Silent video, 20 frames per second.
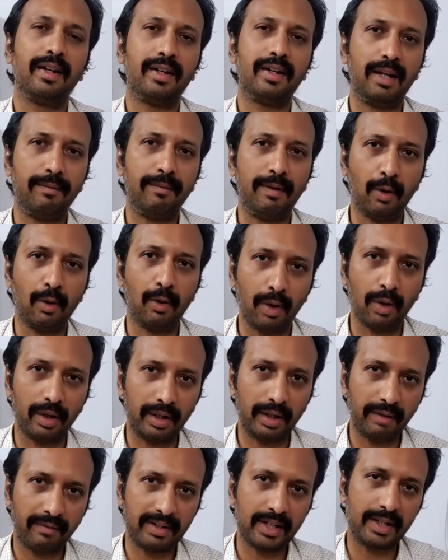TV, he
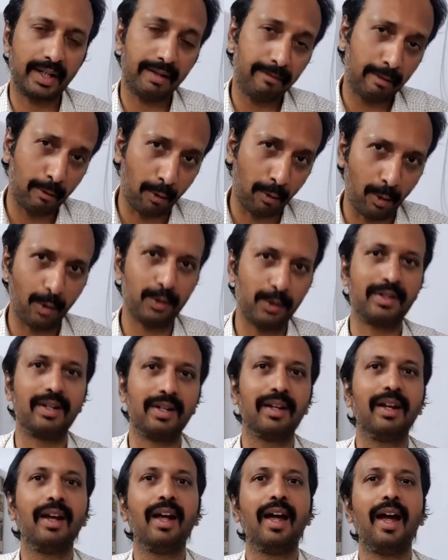was a TV host,
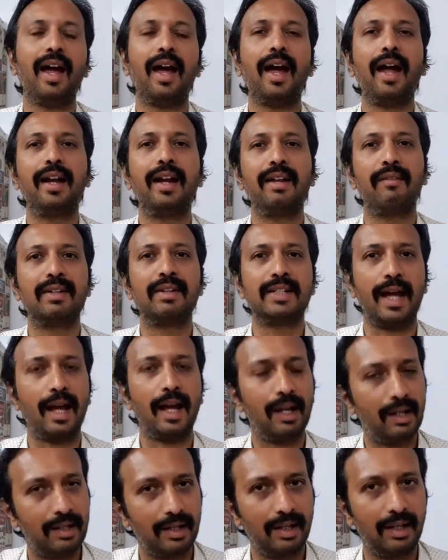and he was an
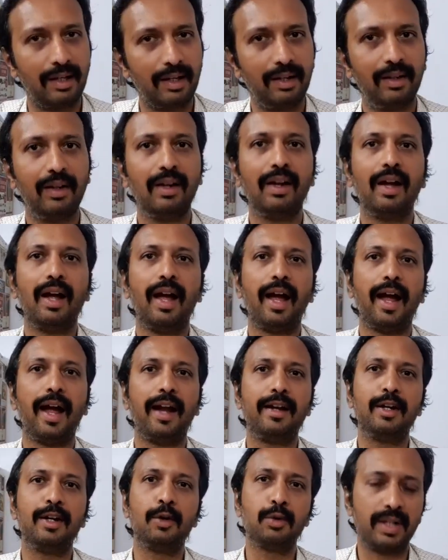anchor
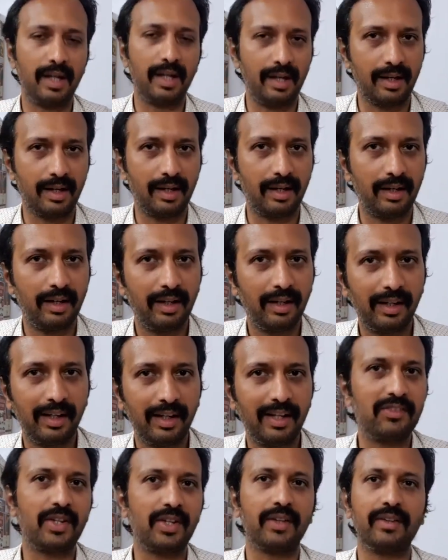and news
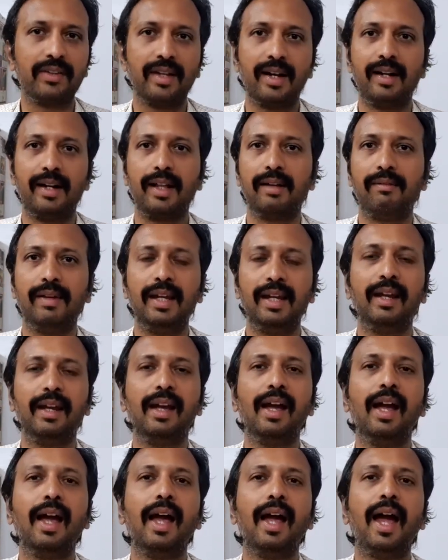in Chandana TV.
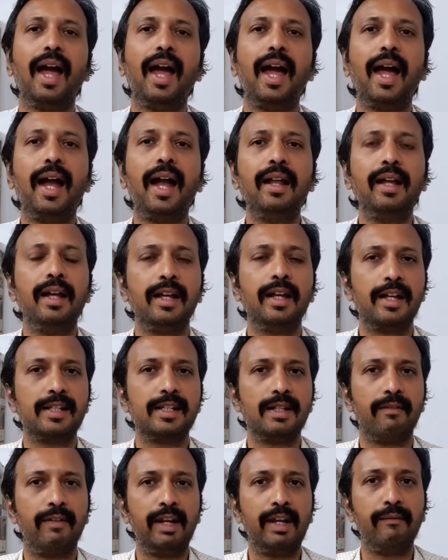And he's
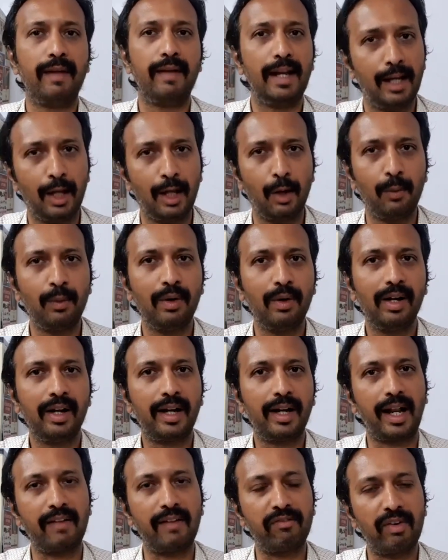a very well-known
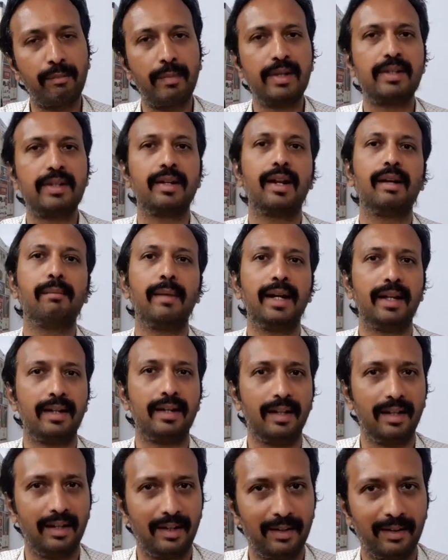transformational
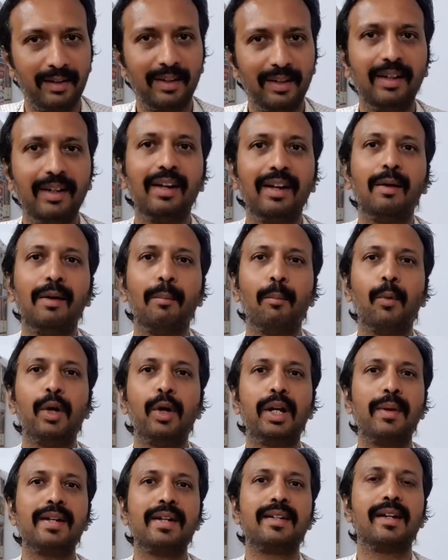mentor,
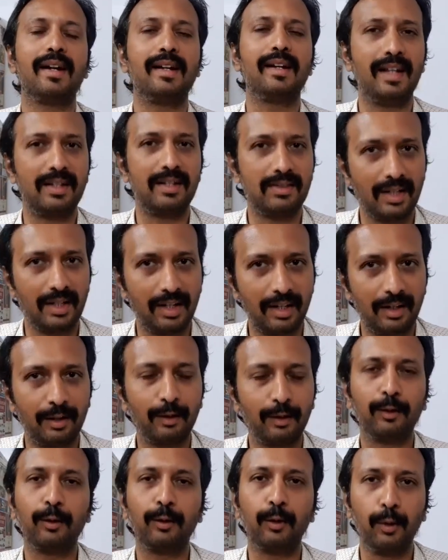motivational teacher,
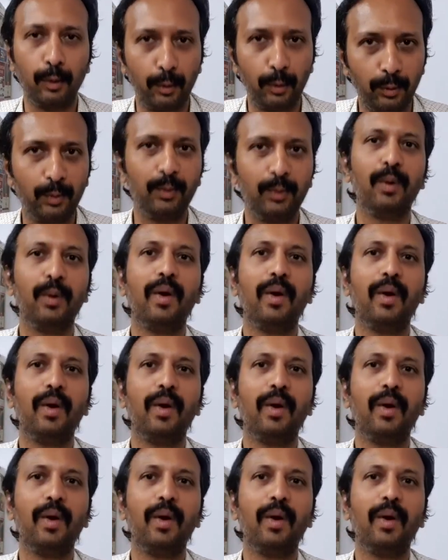guru,